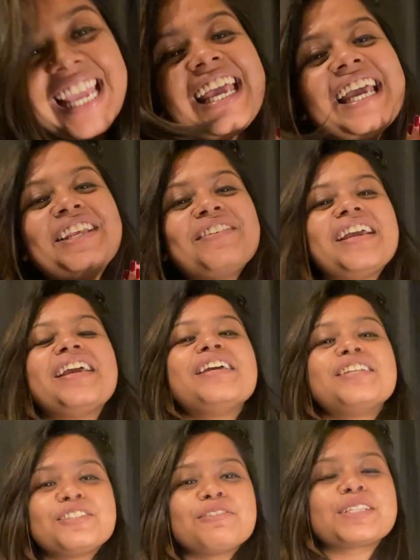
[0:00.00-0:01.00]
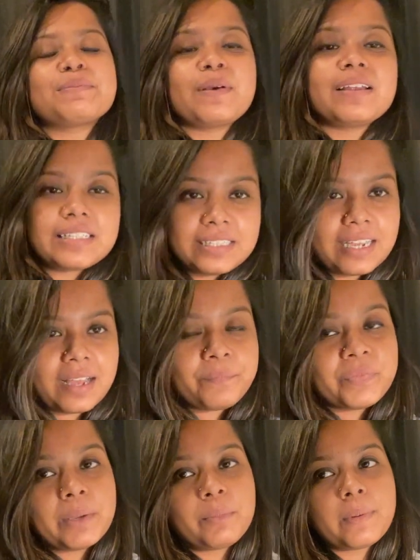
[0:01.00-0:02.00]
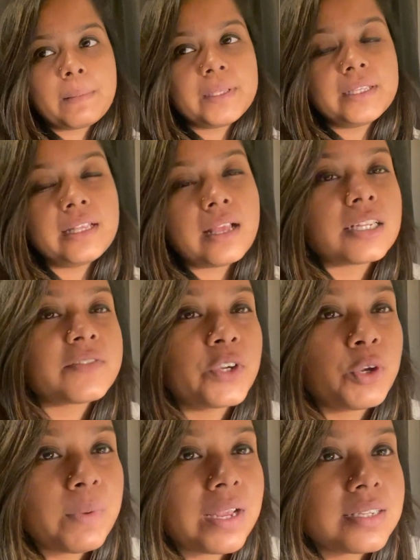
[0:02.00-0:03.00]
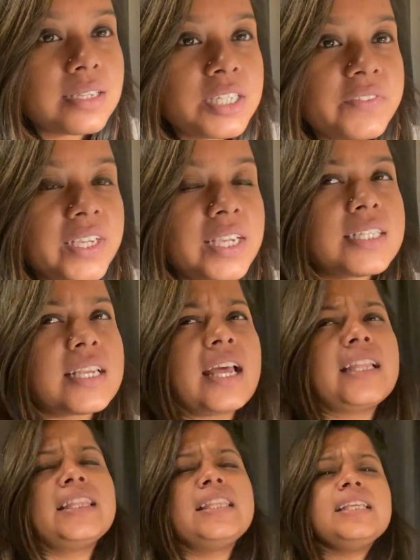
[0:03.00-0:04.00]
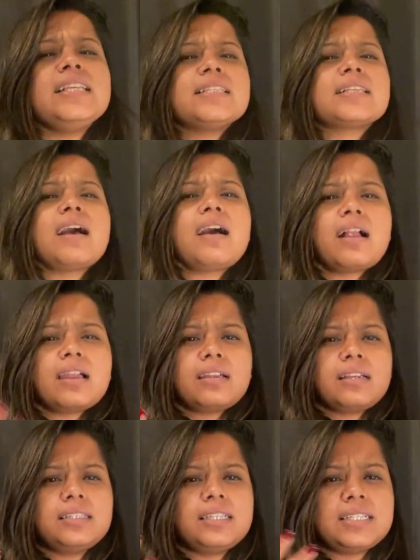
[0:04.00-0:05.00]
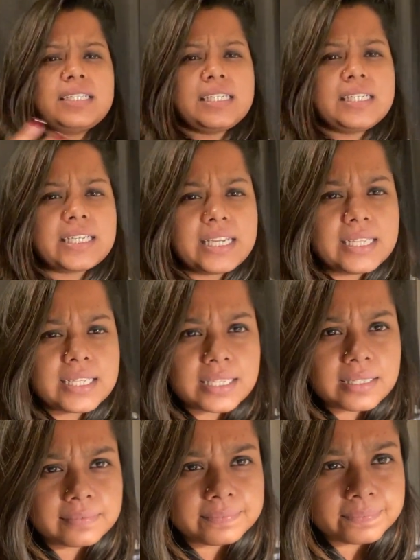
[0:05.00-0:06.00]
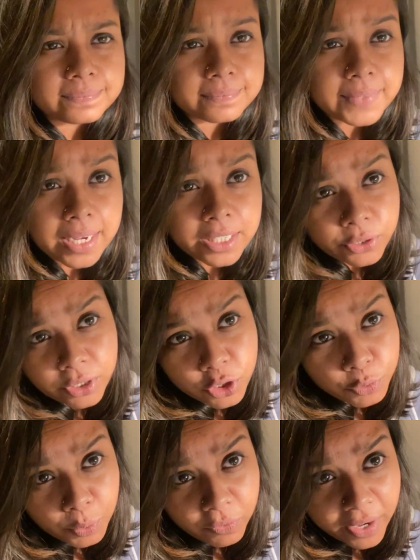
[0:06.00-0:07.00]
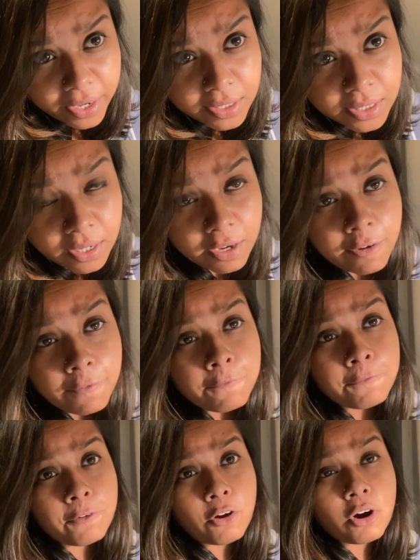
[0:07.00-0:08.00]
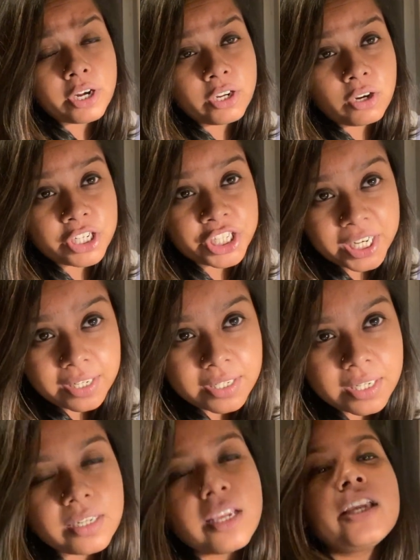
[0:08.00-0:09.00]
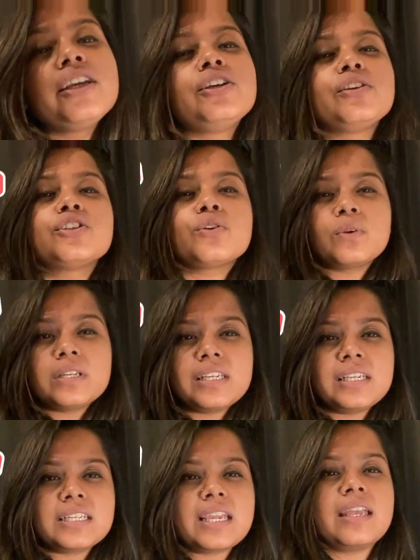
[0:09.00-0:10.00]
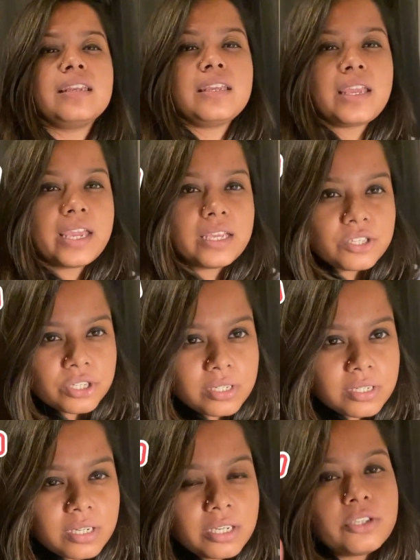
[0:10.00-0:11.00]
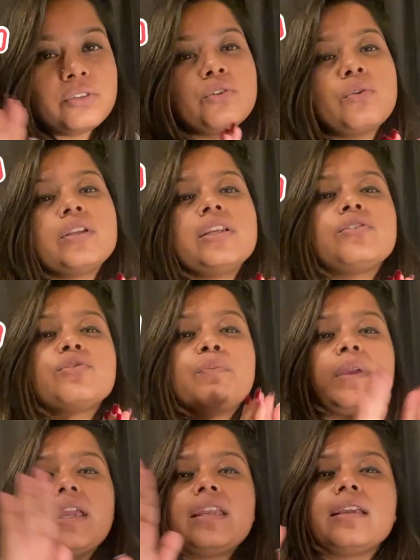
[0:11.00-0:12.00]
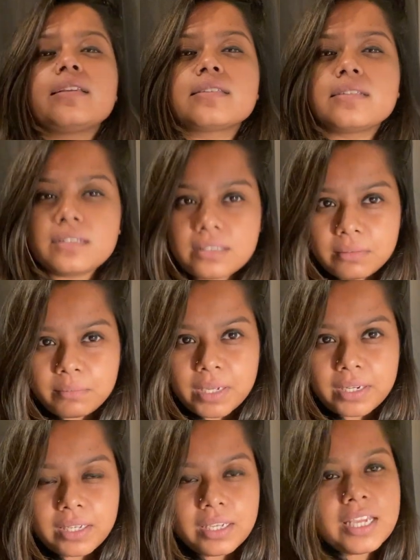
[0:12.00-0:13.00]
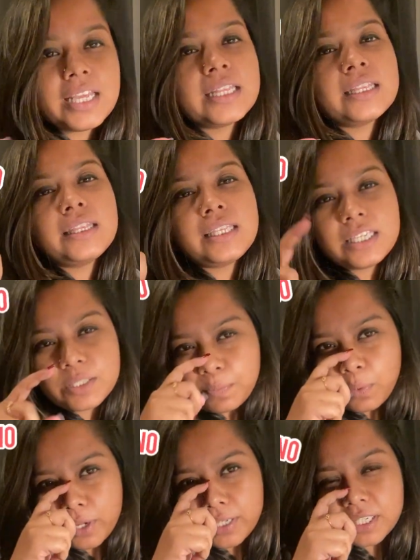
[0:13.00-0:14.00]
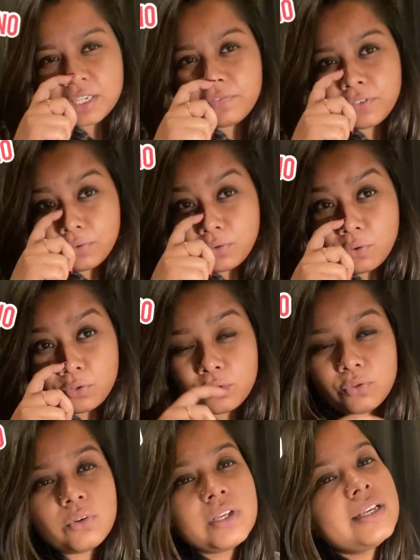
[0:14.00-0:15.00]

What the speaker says: Anyway, jokes apart, yeah, probably they'll ask for your marriage certificates. And these are the details that you need to provide for your Schengen. You don't need any agent, you don't need to pay any external money. These points, if you go through,